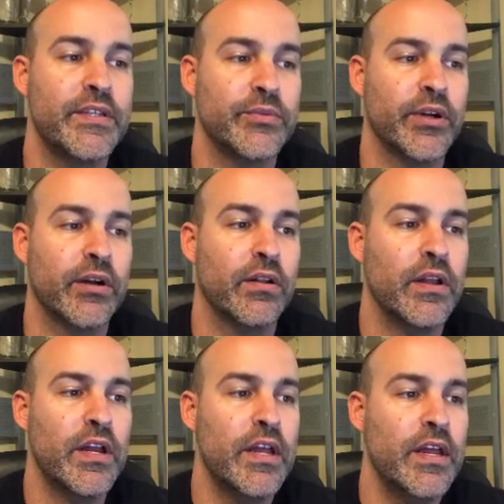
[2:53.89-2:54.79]
Israel,
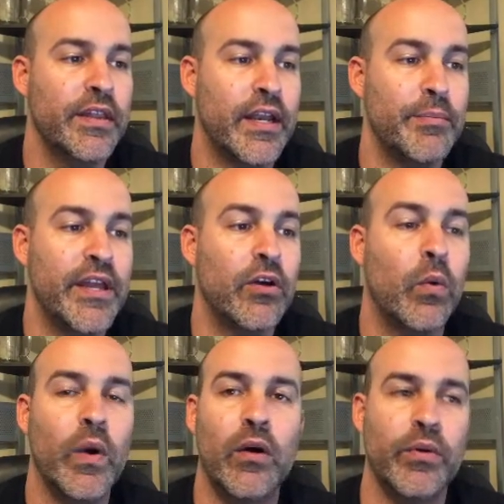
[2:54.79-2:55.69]
that it may go
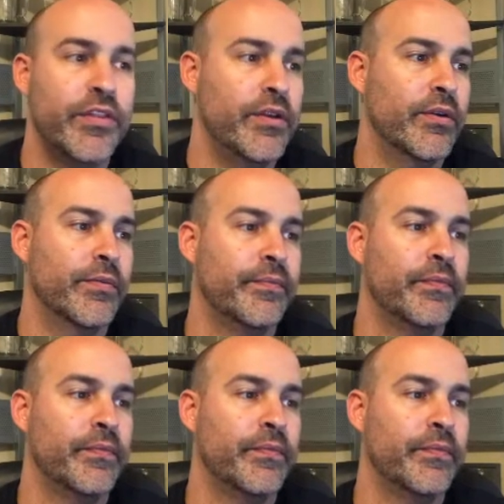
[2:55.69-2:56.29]
well with you.